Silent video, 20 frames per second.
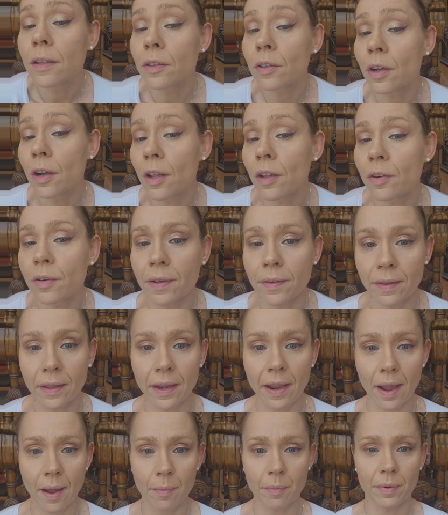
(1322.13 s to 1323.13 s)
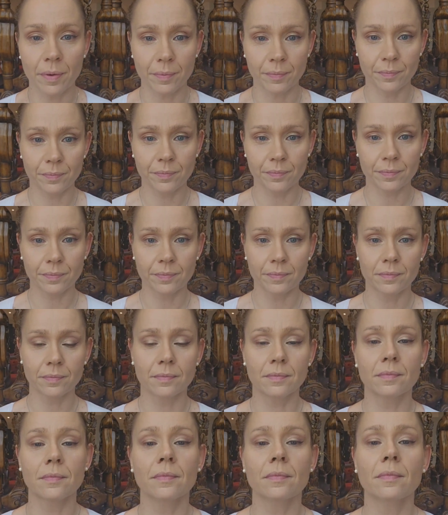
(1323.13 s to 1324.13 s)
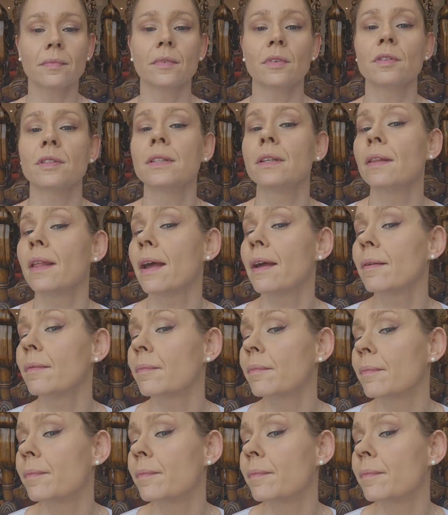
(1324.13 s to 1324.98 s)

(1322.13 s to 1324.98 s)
Color in the gap. See that?